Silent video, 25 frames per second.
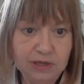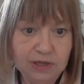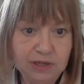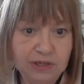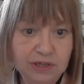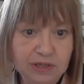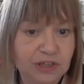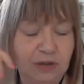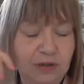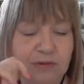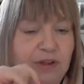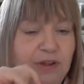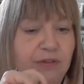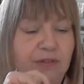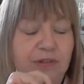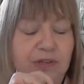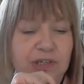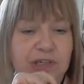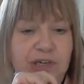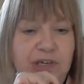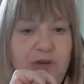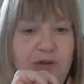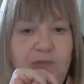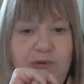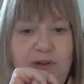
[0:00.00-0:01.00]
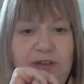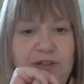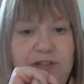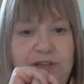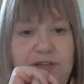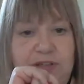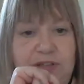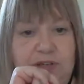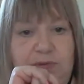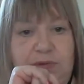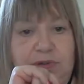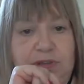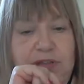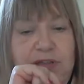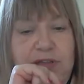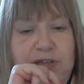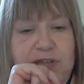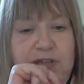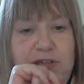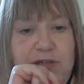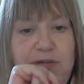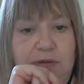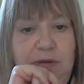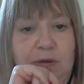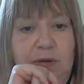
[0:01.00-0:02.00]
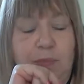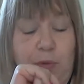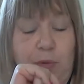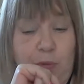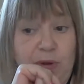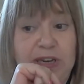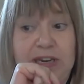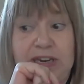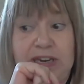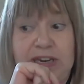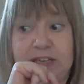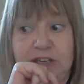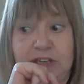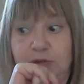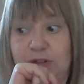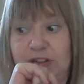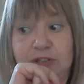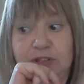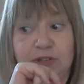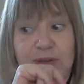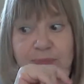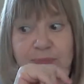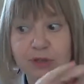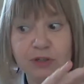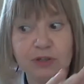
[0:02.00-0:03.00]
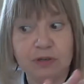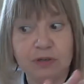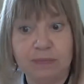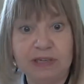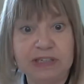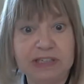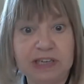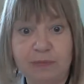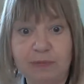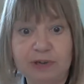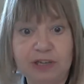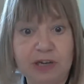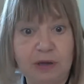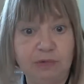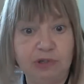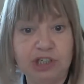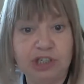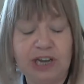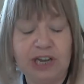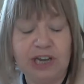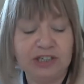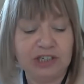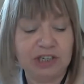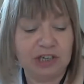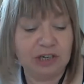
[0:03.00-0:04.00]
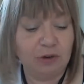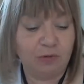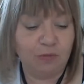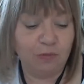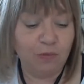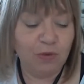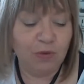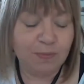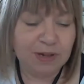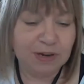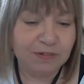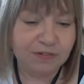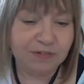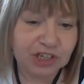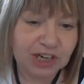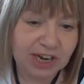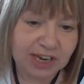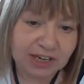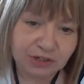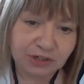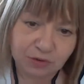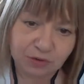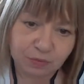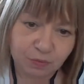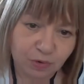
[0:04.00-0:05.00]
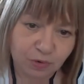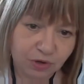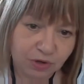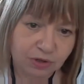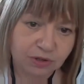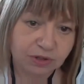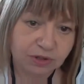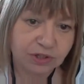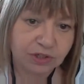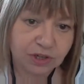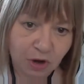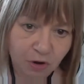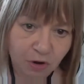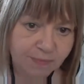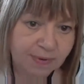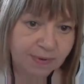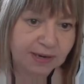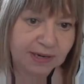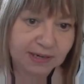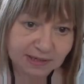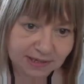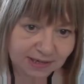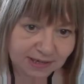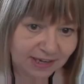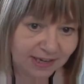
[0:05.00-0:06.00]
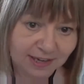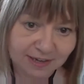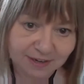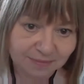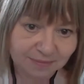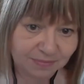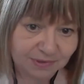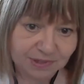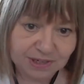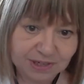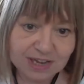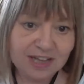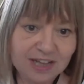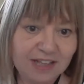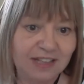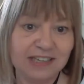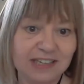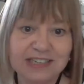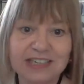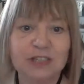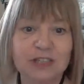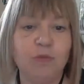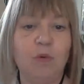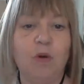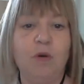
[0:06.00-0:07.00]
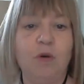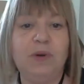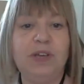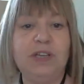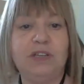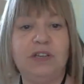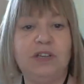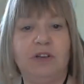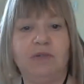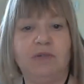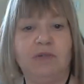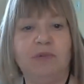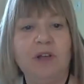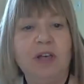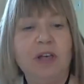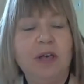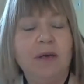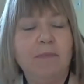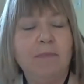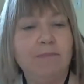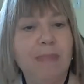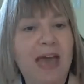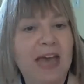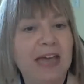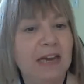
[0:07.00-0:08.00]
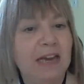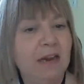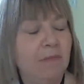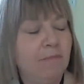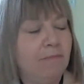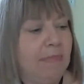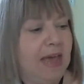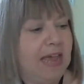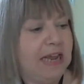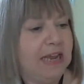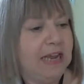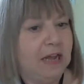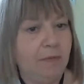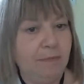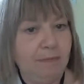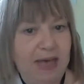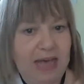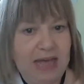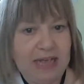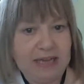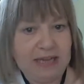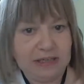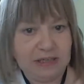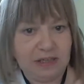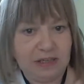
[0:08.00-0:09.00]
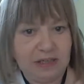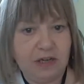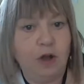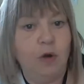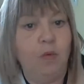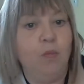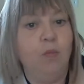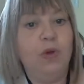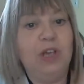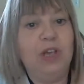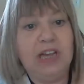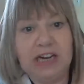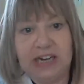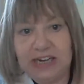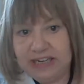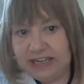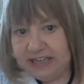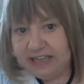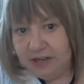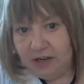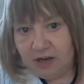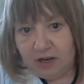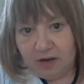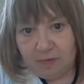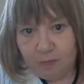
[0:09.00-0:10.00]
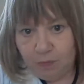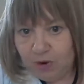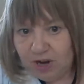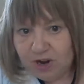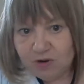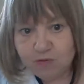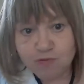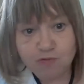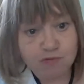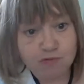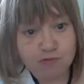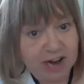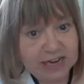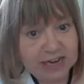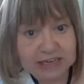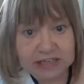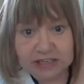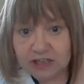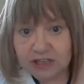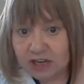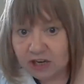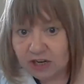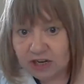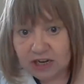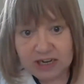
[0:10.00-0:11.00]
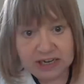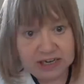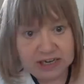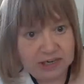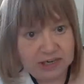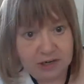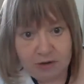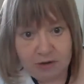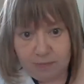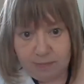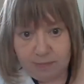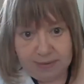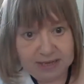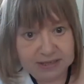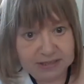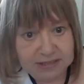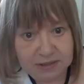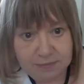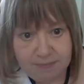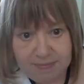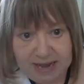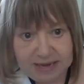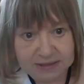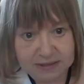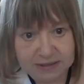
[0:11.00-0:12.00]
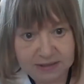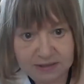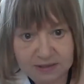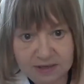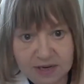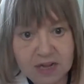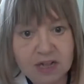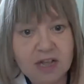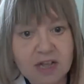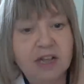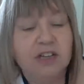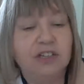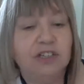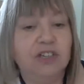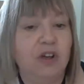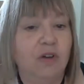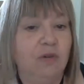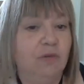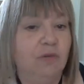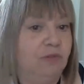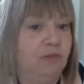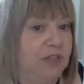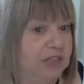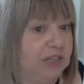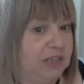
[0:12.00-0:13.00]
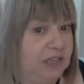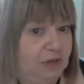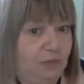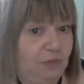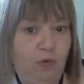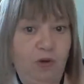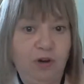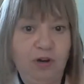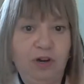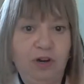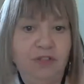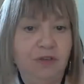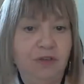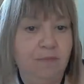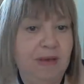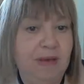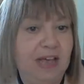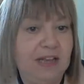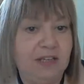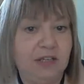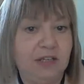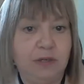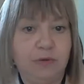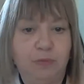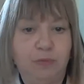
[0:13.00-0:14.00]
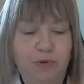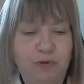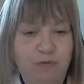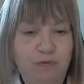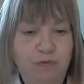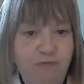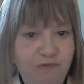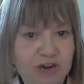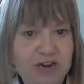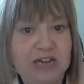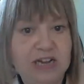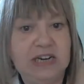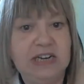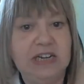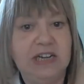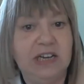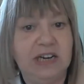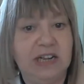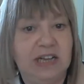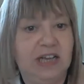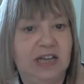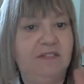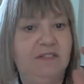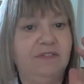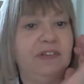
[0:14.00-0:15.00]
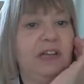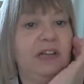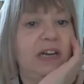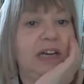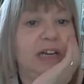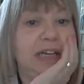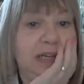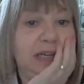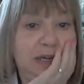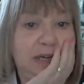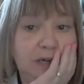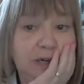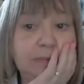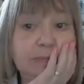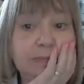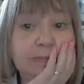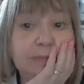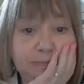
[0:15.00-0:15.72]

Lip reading: So no, there's nowhere that's doing this. But we need to, that doesn't mean to say we don't change it. Look, women have changed the world so many times. This is what we do. Men make a mess and we clean up. We're great at cleaning up men's mess. So this is one other mess we're really going to have to clean up.